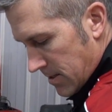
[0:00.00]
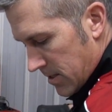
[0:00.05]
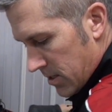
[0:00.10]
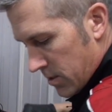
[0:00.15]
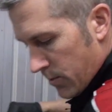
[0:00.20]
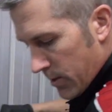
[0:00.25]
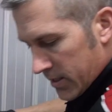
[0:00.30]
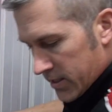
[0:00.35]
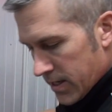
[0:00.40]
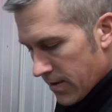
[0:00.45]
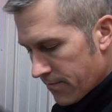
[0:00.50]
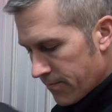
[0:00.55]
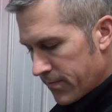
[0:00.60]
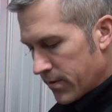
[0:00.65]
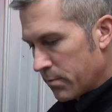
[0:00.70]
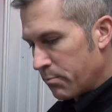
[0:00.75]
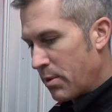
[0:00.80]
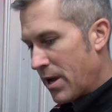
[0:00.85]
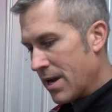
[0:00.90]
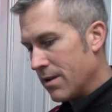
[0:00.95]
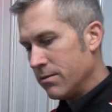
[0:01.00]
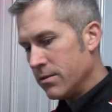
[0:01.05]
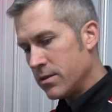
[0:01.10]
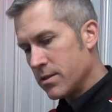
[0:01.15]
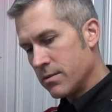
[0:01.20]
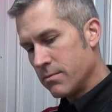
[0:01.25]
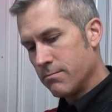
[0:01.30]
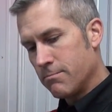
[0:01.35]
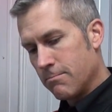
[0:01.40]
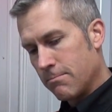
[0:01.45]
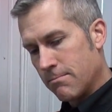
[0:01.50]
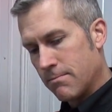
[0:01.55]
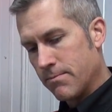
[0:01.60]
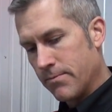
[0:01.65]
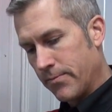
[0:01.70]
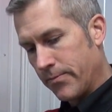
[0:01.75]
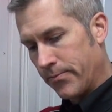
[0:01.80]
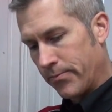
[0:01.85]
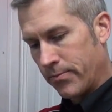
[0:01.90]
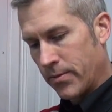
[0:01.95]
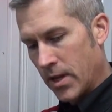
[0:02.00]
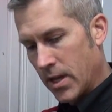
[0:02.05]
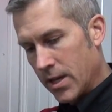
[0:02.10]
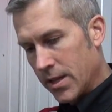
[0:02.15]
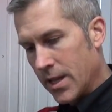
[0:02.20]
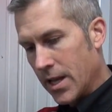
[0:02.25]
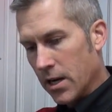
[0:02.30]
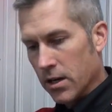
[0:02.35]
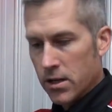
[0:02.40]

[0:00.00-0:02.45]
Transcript: 27 foot-pounds, and